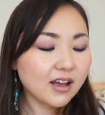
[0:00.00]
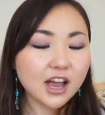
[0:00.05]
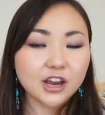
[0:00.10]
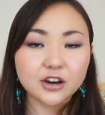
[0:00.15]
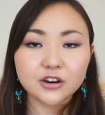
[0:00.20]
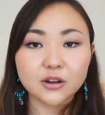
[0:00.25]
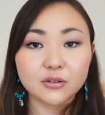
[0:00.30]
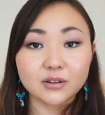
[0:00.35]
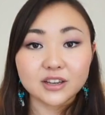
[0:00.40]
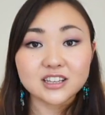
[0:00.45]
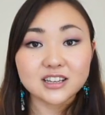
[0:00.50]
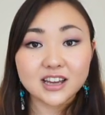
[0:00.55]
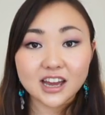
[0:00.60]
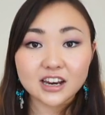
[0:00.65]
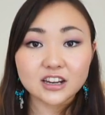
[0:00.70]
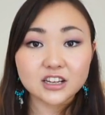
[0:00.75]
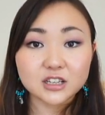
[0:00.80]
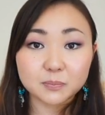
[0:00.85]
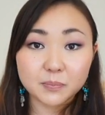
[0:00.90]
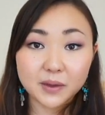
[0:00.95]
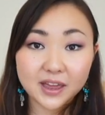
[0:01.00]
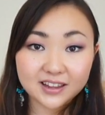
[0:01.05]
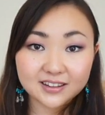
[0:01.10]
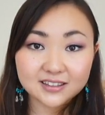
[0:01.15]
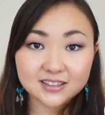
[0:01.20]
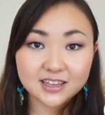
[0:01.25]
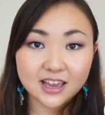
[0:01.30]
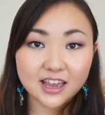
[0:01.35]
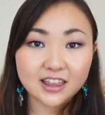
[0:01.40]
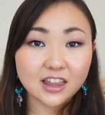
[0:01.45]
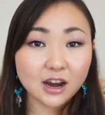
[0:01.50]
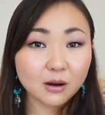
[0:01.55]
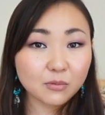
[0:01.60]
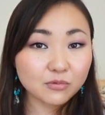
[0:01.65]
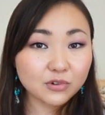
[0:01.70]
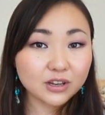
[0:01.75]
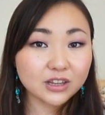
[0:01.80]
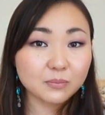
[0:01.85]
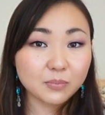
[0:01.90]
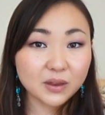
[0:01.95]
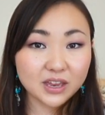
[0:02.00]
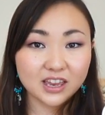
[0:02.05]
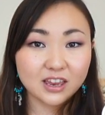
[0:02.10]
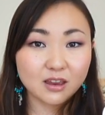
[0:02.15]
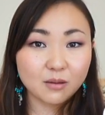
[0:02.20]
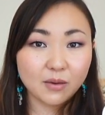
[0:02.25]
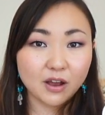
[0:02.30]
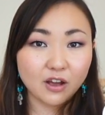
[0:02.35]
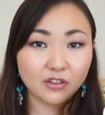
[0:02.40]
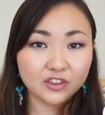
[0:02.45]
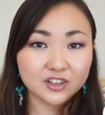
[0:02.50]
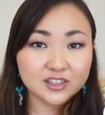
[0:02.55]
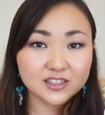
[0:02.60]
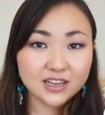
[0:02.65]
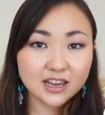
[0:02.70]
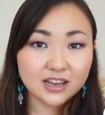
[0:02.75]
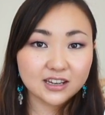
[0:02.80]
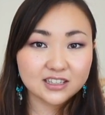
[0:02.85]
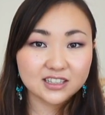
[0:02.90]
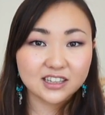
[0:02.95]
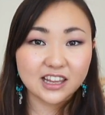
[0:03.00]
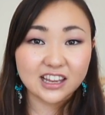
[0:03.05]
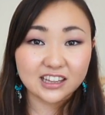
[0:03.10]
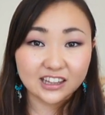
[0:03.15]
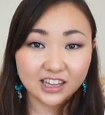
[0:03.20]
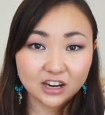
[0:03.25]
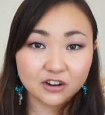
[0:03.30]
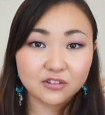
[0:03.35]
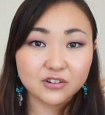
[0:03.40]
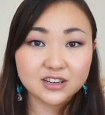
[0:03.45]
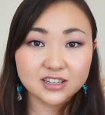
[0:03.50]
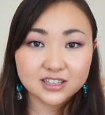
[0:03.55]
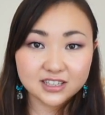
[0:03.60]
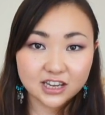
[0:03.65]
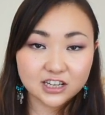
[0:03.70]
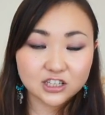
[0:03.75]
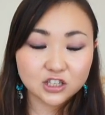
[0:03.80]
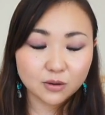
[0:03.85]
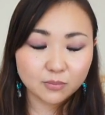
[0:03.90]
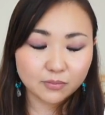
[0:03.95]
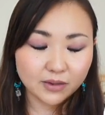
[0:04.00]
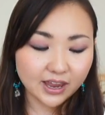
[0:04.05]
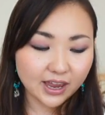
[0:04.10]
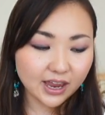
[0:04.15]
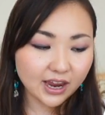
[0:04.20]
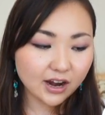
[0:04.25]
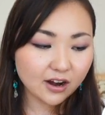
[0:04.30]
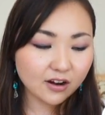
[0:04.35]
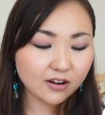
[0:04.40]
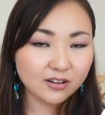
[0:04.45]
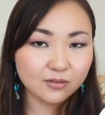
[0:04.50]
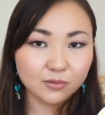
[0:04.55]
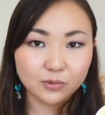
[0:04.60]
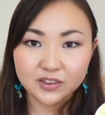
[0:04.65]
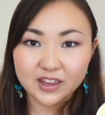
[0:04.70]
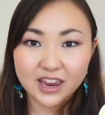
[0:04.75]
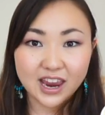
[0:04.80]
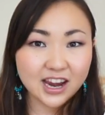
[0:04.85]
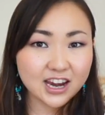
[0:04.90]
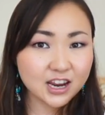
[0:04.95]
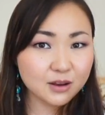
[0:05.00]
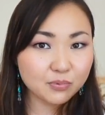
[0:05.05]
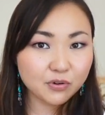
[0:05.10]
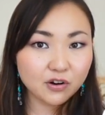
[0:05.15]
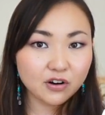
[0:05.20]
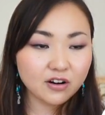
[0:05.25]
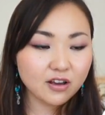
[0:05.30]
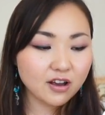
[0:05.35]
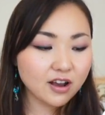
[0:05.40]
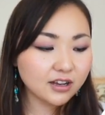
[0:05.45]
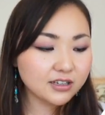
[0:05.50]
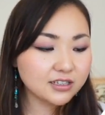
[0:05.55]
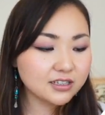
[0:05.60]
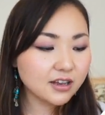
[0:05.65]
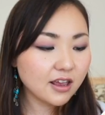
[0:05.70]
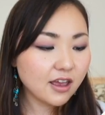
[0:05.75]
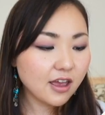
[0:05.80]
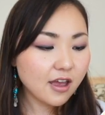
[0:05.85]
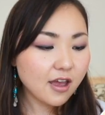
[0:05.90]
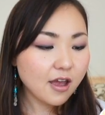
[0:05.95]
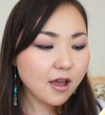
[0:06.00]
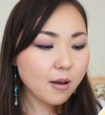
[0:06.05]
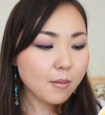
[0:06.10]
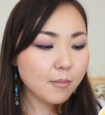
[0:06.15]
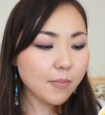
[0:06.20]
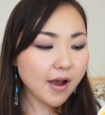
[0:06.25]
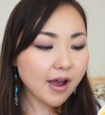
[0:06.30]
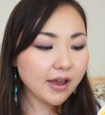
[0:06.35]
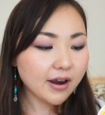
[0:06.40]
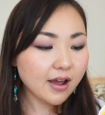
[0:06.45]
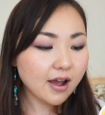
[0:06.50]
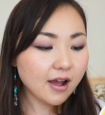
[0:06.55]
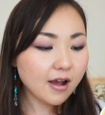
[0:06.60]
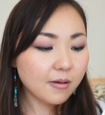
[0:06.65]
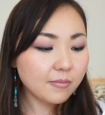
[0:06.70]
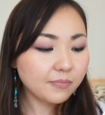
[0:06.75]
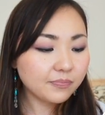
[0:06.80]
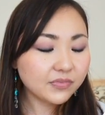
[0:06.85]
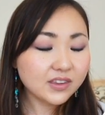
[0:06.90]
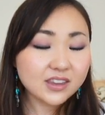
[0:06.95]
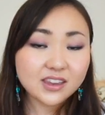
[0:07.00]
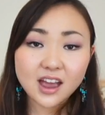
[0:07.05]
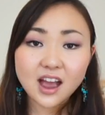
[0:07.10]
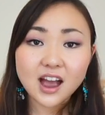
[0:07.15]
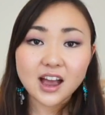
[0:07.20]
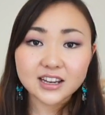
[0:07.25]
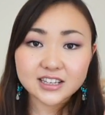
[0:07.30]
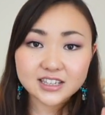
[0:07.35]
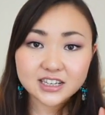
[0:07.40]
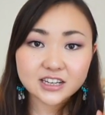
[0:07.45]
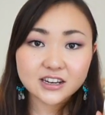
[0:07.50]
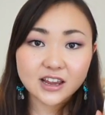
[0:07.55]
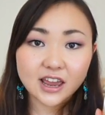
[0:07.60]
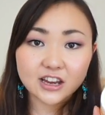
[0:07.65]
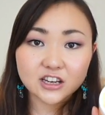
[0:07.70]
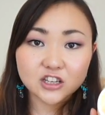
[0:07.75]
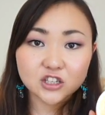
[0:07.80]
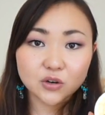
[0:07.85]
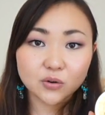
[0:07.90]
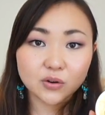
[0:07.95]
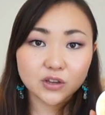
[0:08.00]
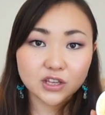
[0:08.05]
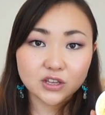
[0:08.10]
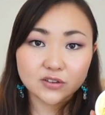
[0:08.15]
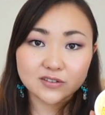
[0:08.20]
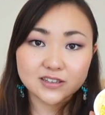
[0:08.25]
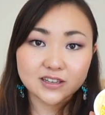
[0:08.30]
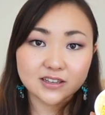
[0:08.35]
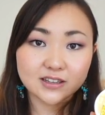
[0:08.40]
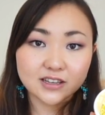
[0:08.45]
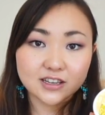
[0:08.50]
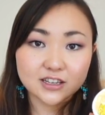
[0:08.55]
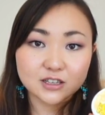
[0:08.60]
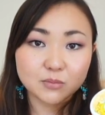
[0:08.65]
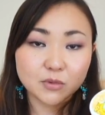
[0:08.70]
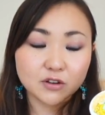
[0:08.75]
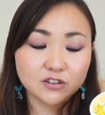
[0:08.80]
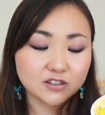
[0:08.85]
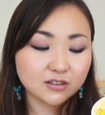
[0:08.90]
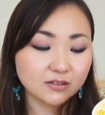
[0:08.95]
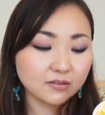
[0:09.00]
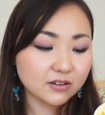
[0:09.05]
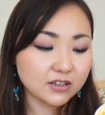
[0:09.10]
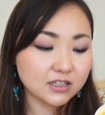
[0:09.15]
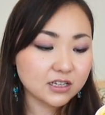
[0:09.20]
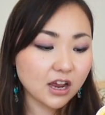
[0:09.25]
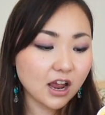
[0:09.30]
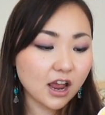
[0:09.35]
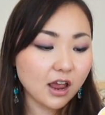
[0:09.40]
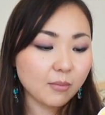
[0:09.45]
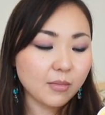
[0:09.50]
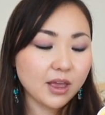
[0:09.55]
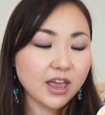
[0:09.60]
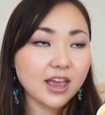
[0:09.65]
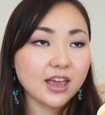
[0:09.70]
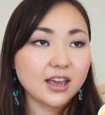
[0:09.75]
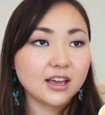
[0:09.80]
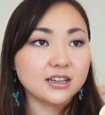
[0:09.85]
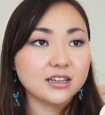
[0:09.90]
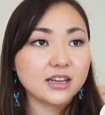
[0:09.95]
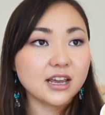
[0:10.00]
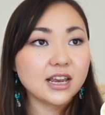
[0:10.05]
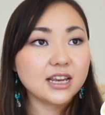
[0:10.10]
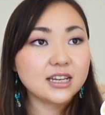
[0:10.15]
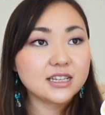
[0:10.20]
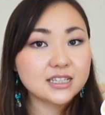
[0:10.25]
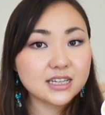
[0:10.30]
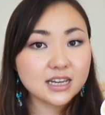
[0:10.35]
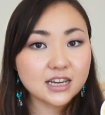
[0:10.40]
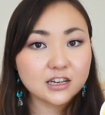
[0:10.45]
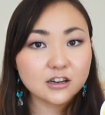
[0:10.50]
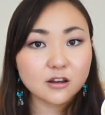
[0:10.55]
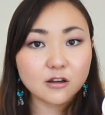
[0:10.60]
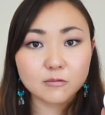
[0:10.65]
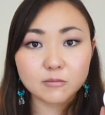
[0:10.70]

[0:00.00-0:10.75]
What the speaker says: I don't know, it kind of depends, and then I'm really picky about the scents, like lingering scents on my hair with any products. But yeah, I did enjoy using this most of the time, and it did